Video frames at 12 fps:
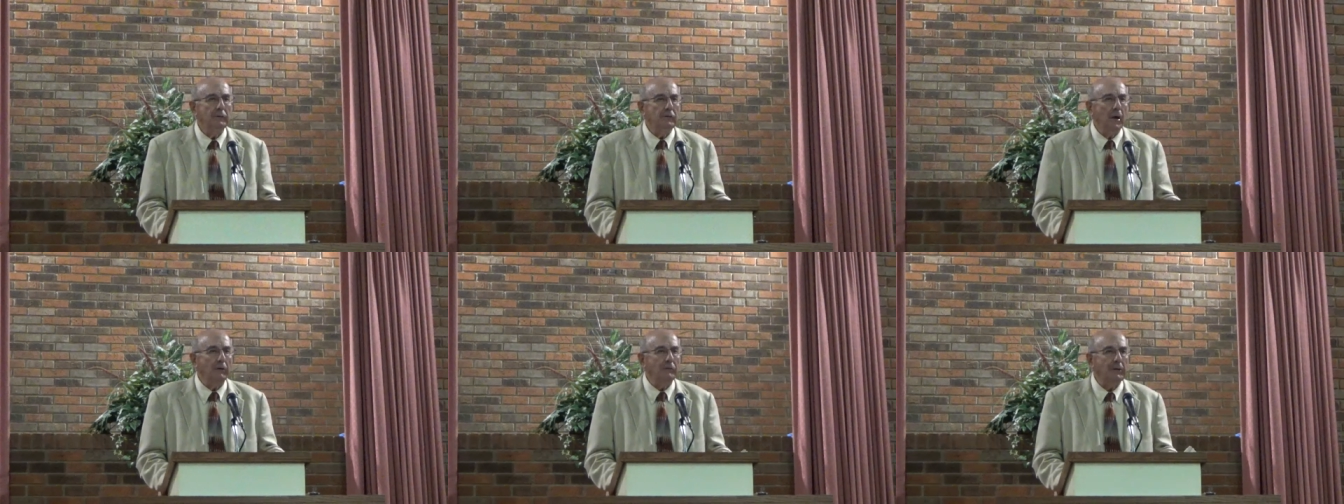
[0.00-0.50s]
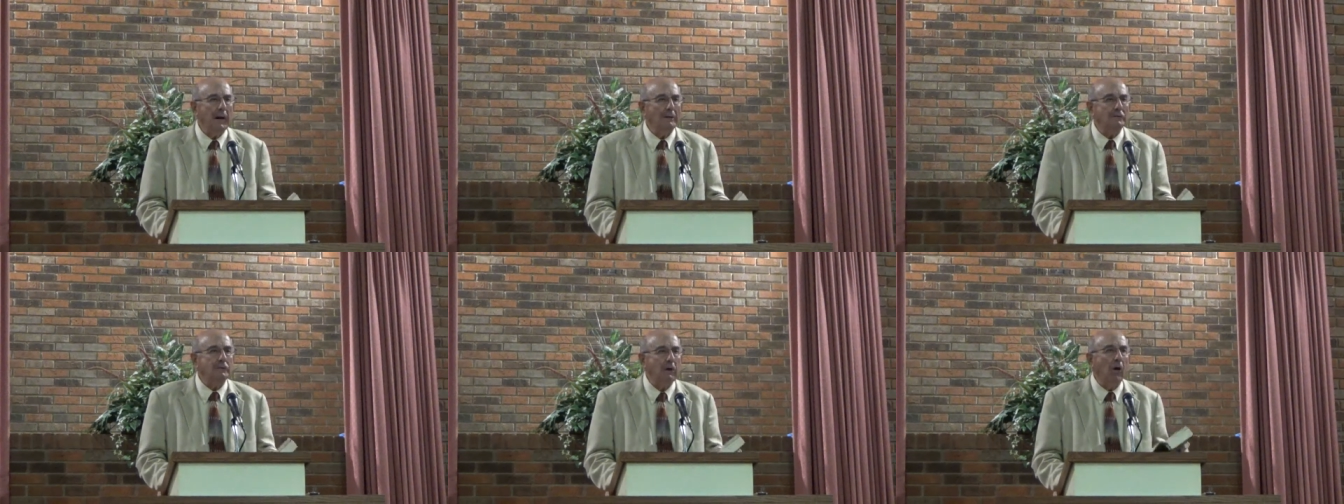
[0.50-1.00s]
John said,
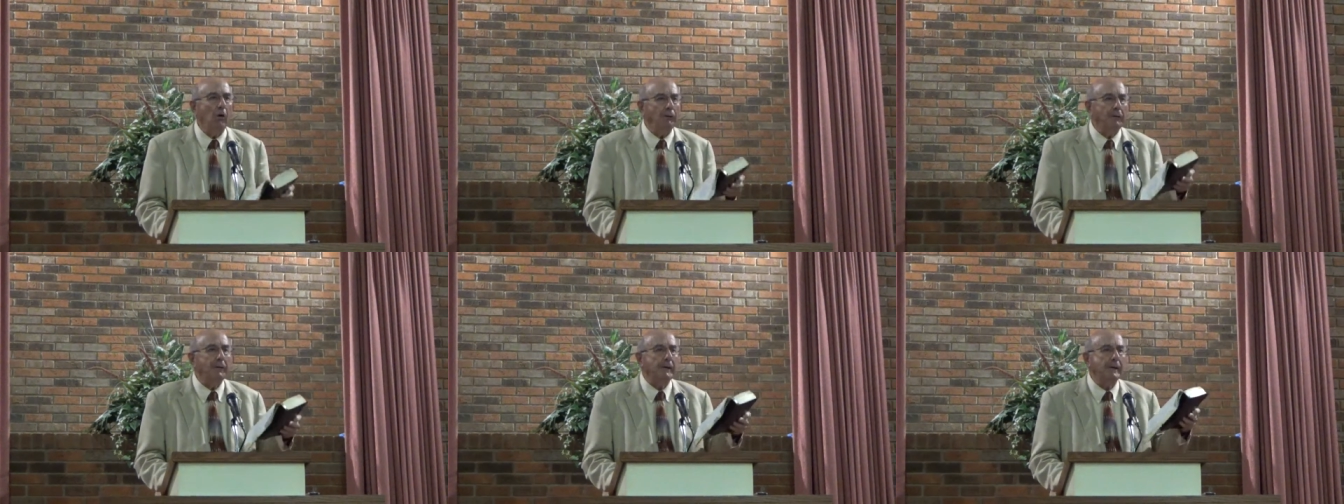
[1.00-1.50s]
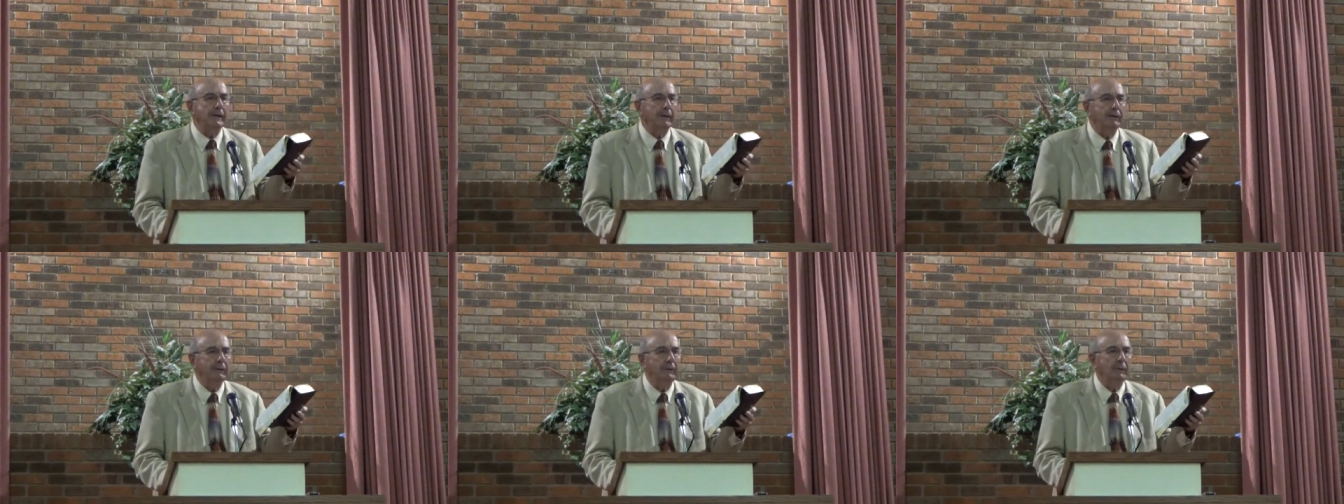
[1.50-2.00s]
I saw the
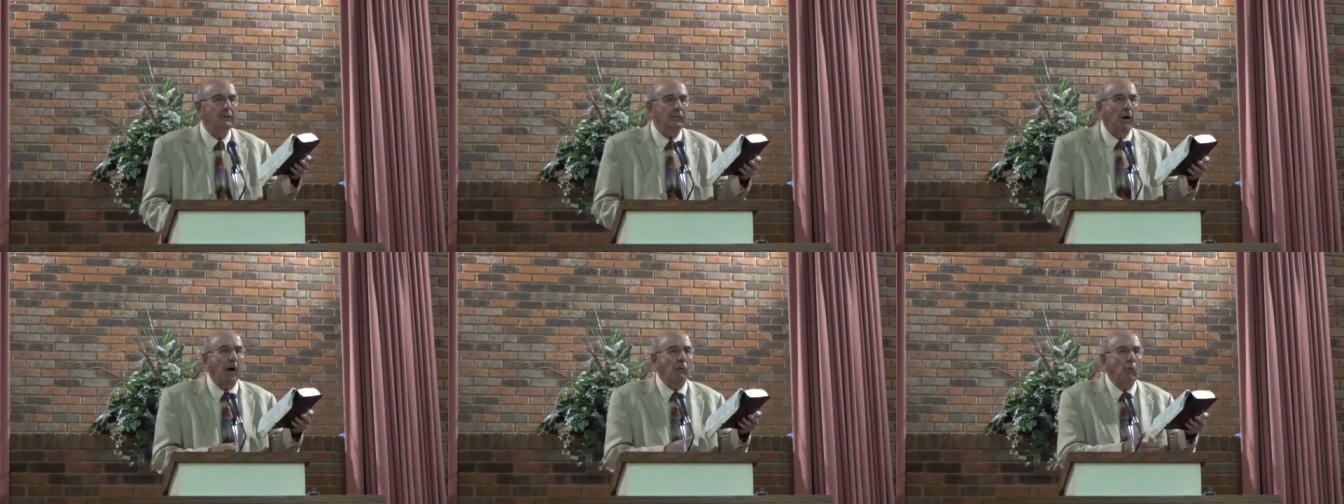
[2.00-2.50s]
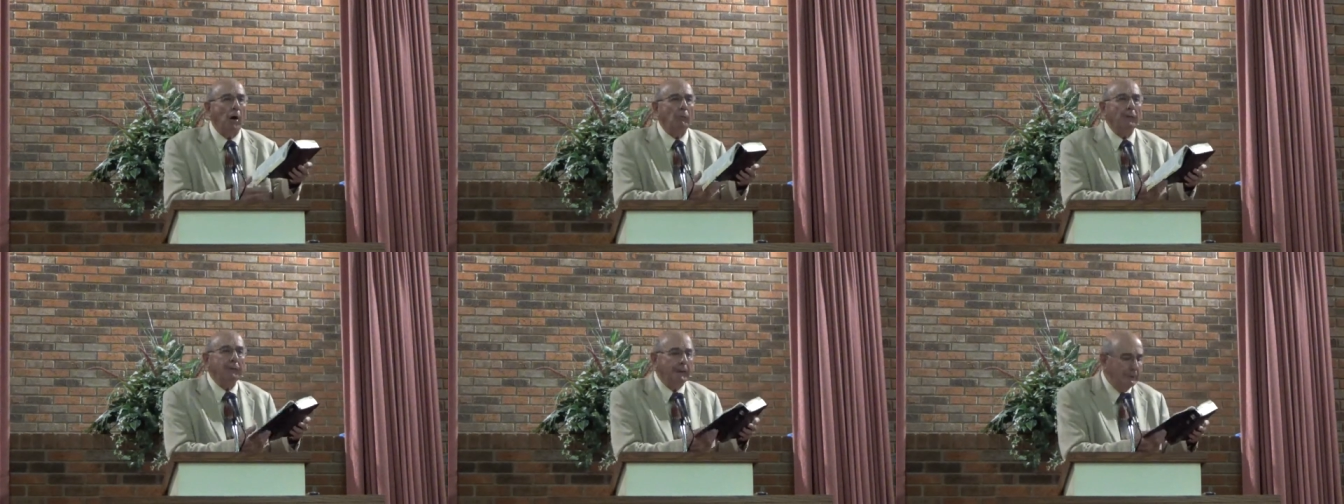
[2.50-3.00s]
dead. John,
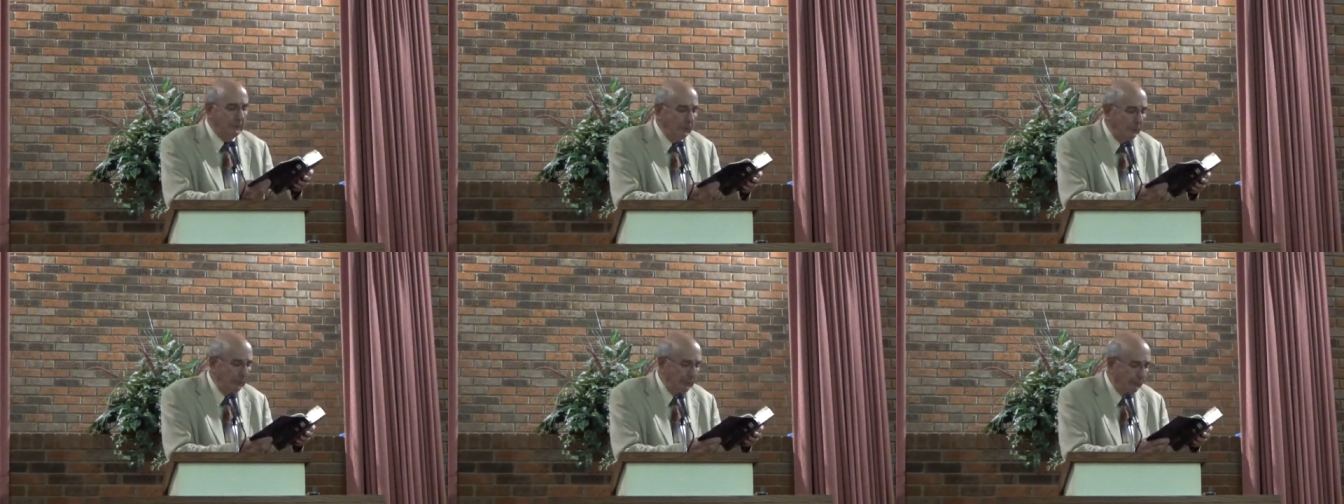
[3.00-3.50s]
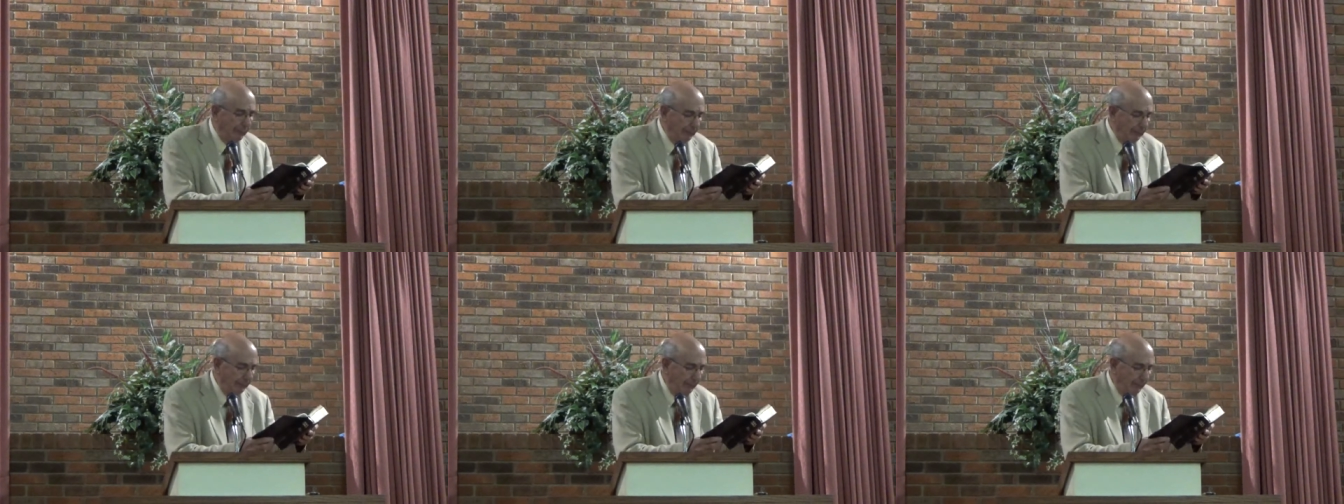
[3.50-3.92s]
what were they doing?